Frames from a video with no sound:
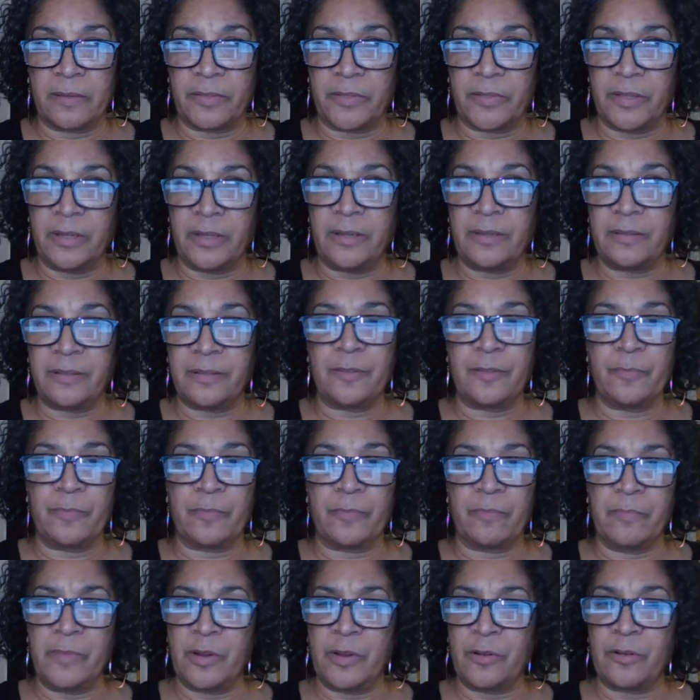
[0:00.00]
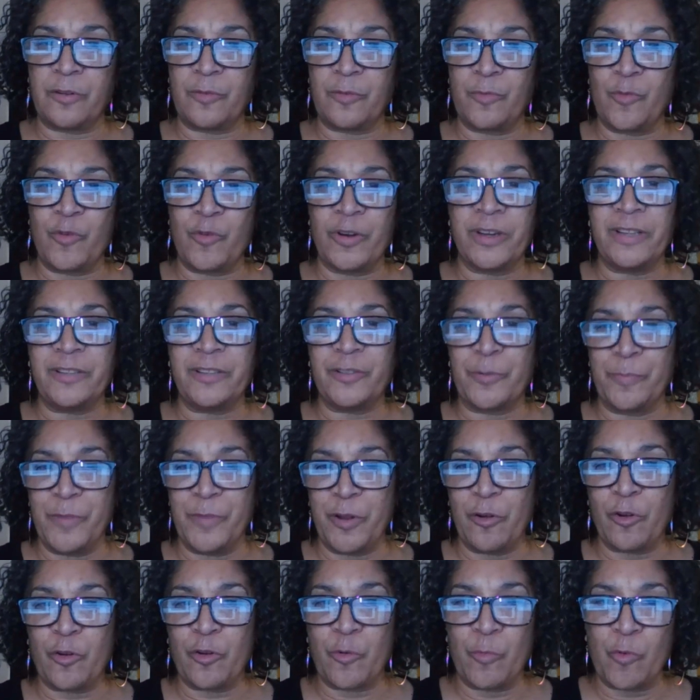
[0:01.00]
I think it's the Miracle
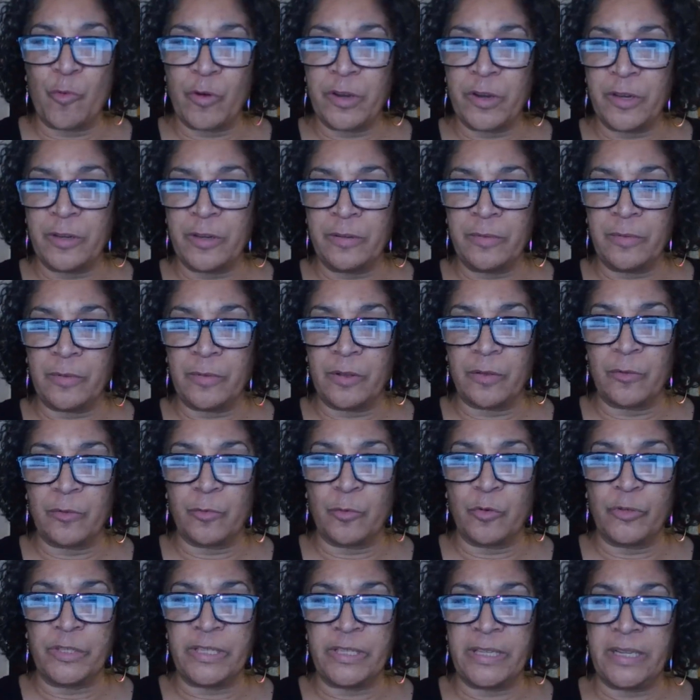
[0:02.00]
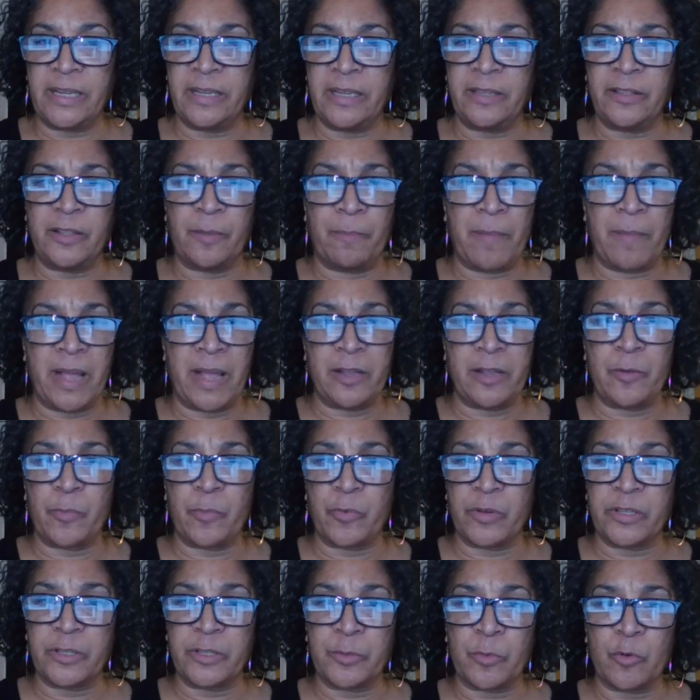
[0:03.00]
Morning routine, the Micah
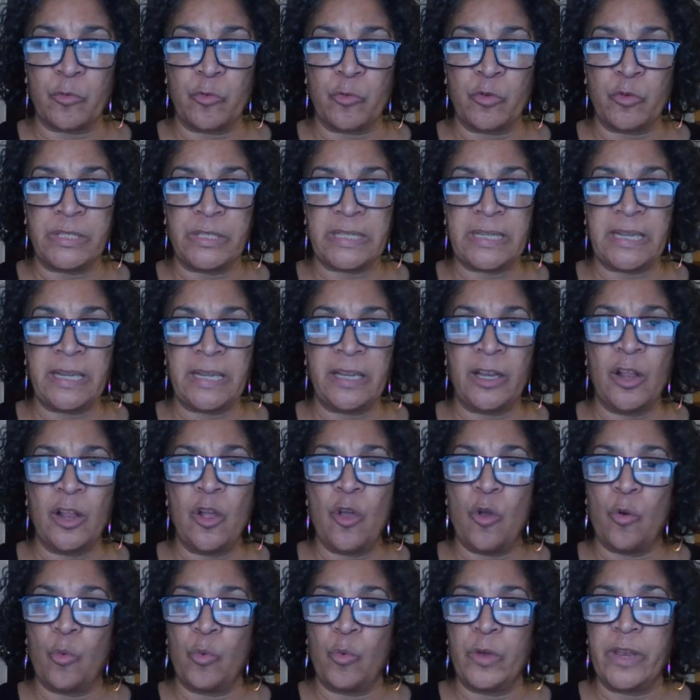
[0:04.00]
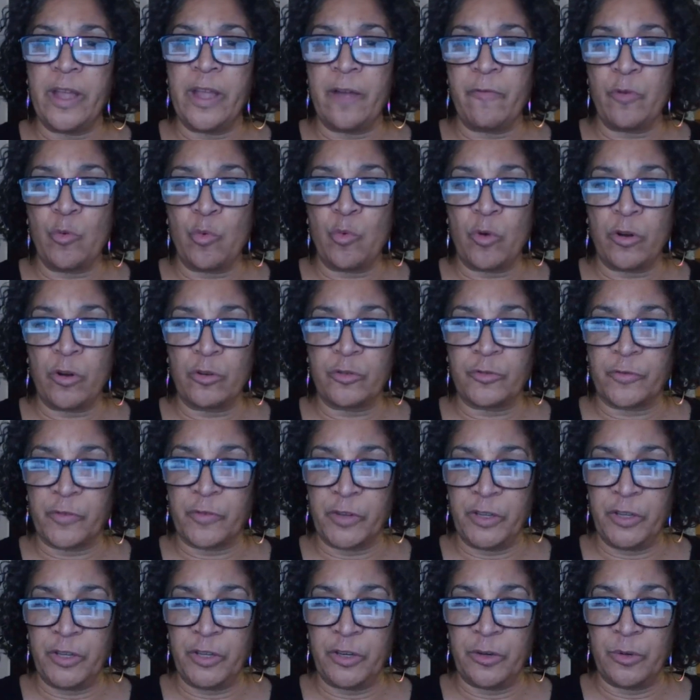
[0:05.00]
Principle routine, whatever works
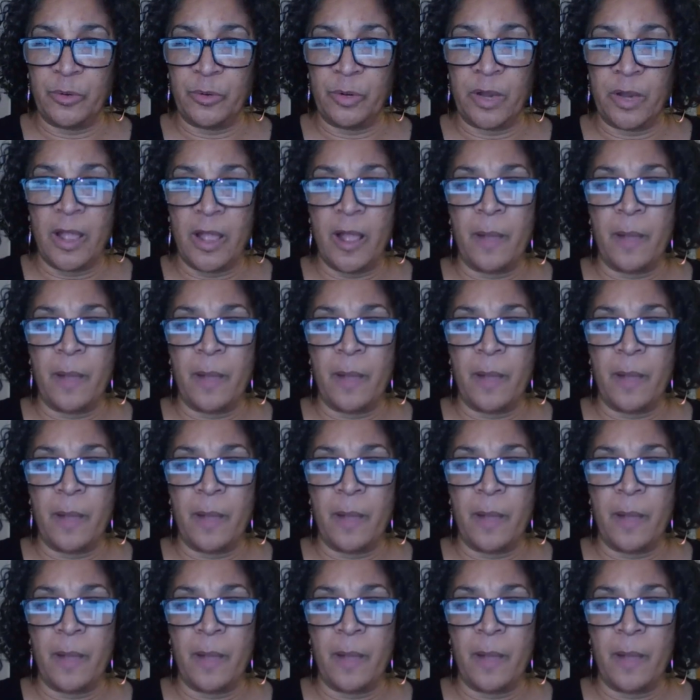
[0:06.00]
for you.